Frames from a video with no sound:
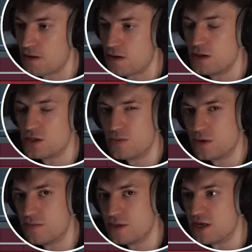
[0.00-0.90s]

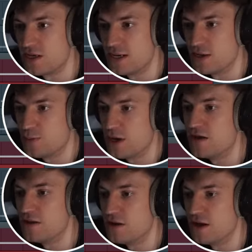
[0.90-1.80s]
sometimes that sounds
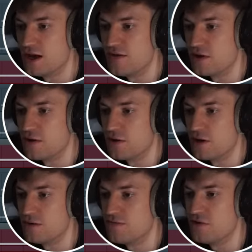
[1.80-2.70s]
better than like having it on
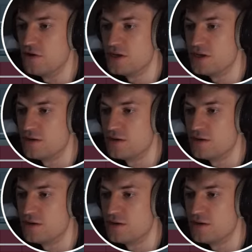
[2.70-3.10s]
like 30.